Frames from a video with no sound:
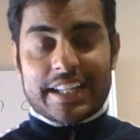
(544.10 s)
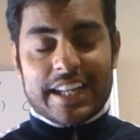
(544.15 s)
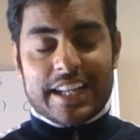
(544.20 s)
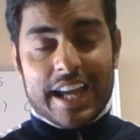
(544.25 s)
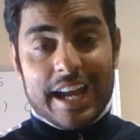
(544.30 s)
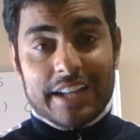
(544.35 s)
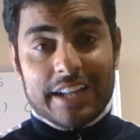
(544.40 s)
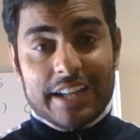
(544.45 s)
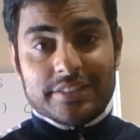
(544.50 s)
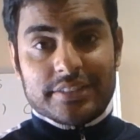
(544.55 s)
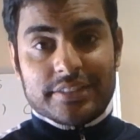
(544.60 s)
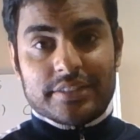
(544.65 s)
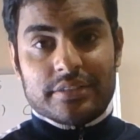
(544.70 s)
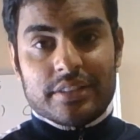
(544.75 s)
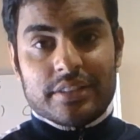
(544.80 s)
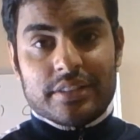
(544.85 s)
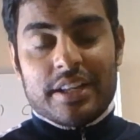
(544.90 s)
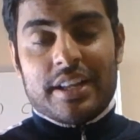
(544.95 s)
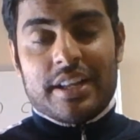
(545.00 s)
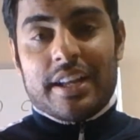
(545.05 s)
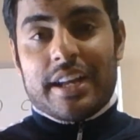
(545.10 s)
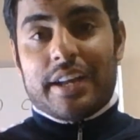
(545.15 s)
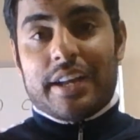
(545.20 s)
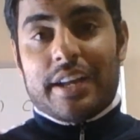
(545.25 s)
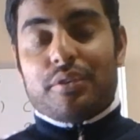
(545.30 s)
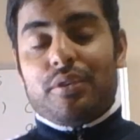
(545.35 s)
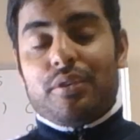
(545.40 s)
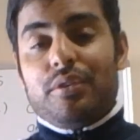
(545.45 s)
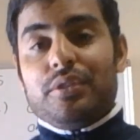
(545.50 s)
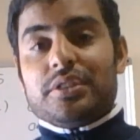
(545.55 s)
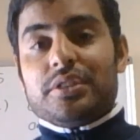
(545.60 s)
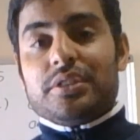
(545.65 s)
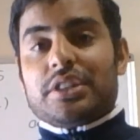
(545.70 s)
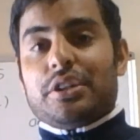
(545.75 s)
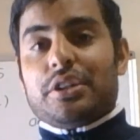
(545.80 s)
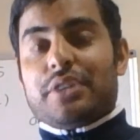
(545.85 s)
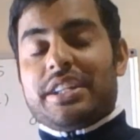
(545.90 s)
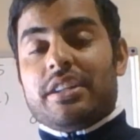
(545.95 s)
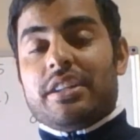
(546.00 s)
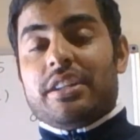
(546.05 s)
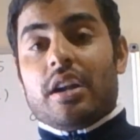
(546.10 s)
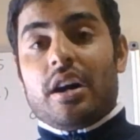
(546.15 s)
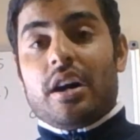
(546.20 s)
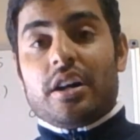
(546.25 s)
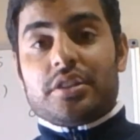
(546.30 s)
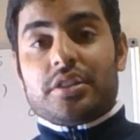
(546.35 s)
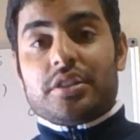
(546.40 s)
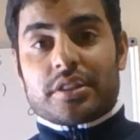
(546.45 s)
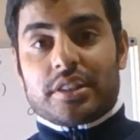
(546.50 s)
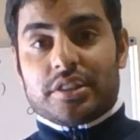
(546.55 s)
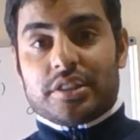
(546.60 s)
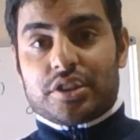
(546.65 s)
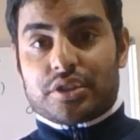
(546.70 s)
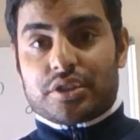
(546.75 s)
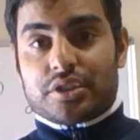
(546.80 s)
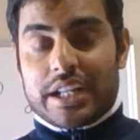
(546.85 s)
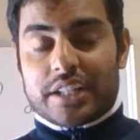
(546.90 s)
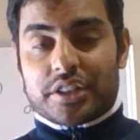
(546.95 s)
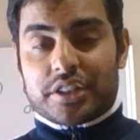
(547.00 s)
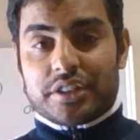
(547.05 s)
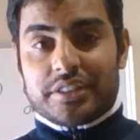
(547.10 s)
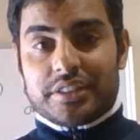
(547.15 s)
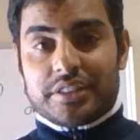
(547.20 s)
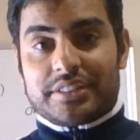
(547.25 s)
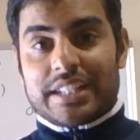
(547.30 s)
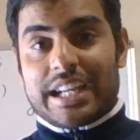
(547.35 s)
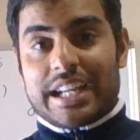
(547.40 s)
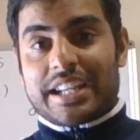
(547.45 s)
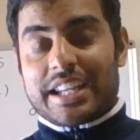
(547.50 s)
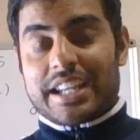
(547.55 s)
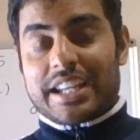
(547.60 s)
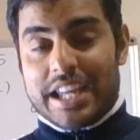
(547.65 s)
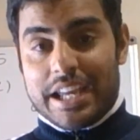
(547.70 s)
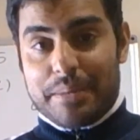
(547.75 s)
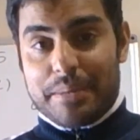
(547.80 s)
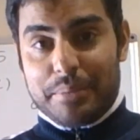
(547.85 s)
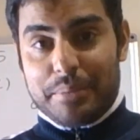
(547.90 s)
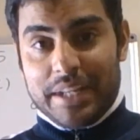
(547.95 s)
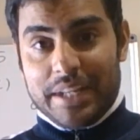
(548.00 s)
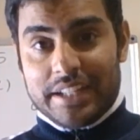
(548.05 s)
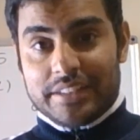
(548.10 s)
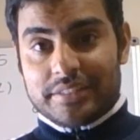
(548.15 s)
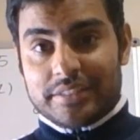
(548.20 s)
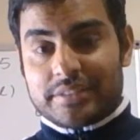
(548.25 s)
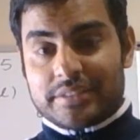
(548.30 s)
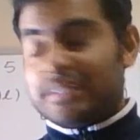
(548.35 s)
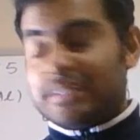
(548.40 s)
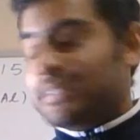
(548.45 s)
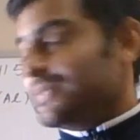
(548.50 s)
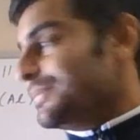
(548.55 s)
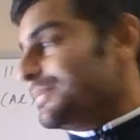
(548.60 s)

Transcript: cans and also in larger constructions like airplanes.